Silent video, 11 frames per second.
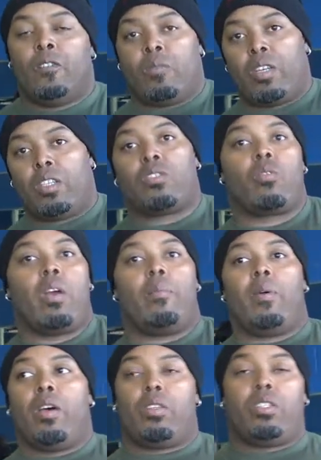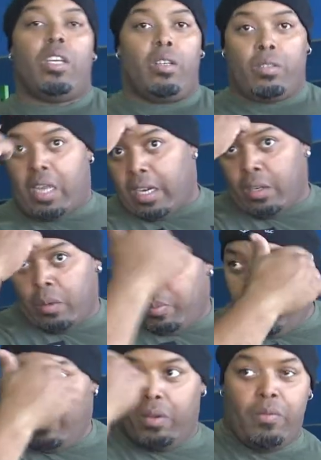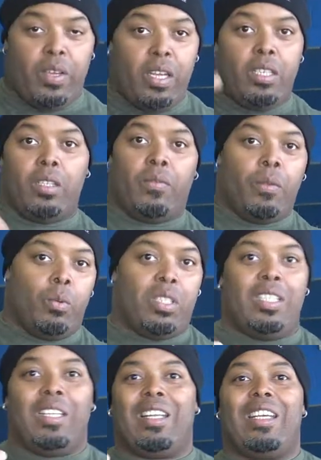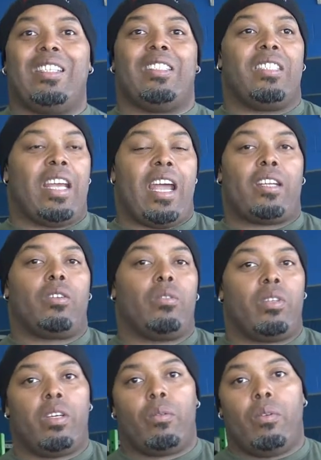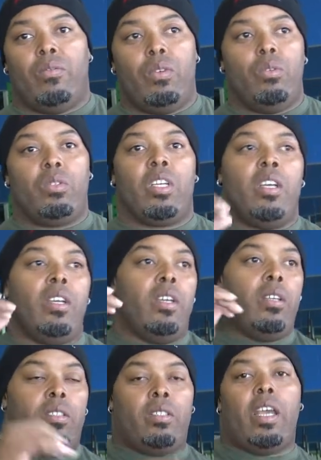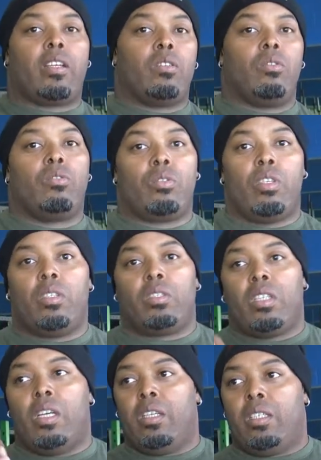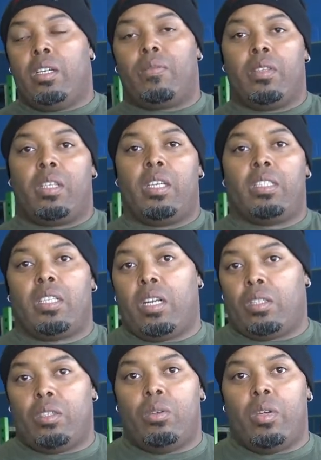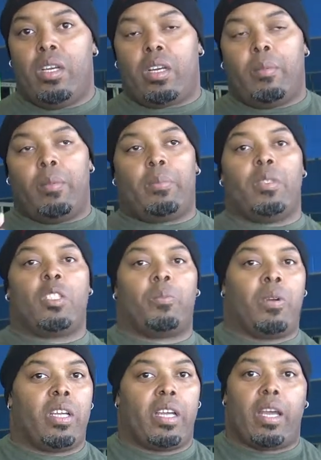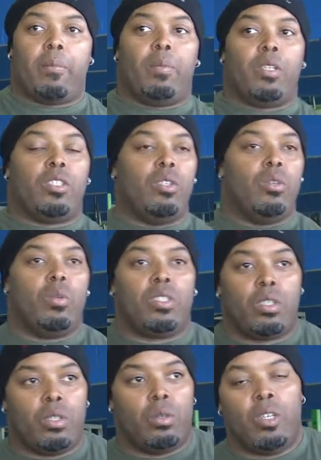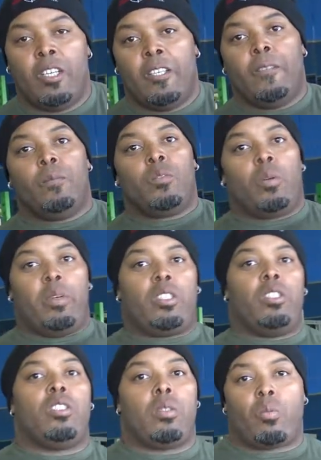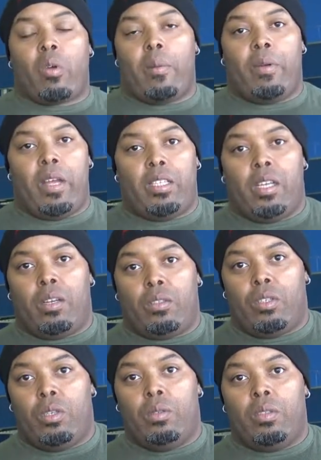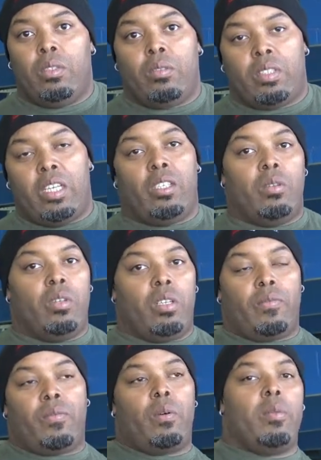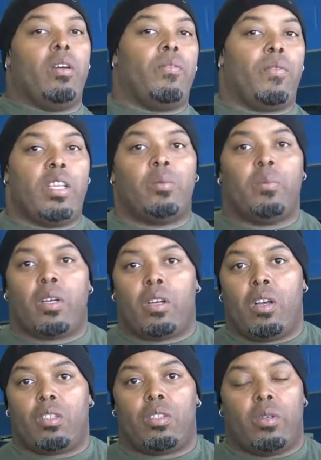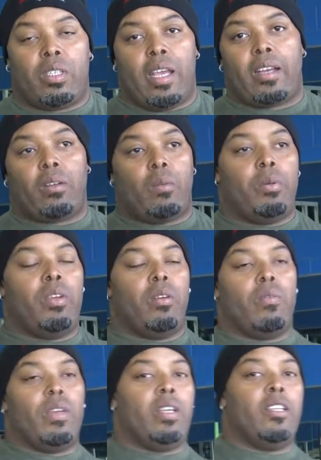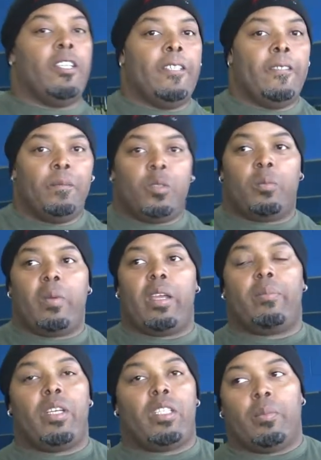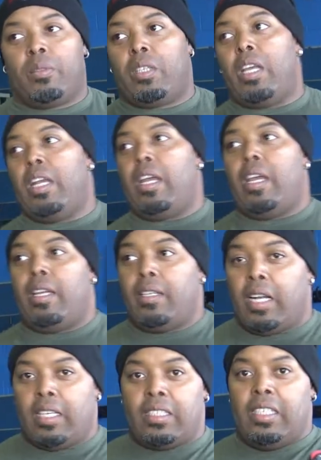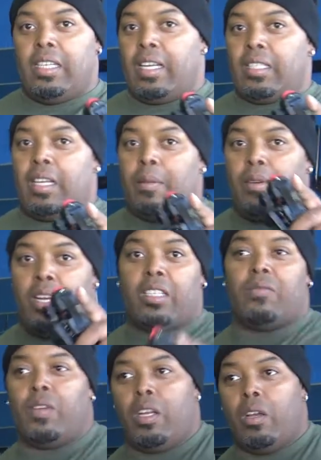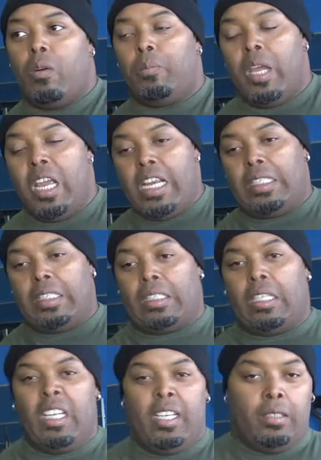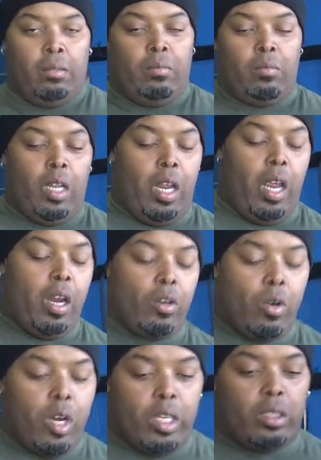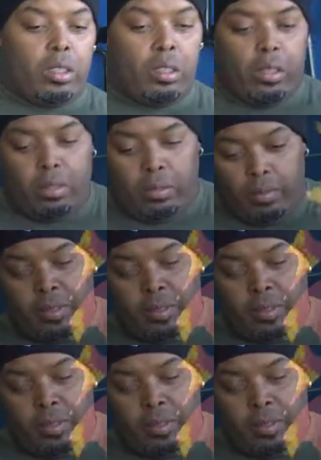Don't forget to subscribe to my other channel, Tactical POV. So if you want to see the latest in tactical gear reviews, tactical drills, different things that I'll do here coming up this spring. I got a bunch of new ones to do. So make sure you subscribe to that channel too. Stay tuned and look for me on Facebook also at Tactical POV. This is Mike Bishop saying, hey, I'll see you next time on the next video. Peace and hair grease.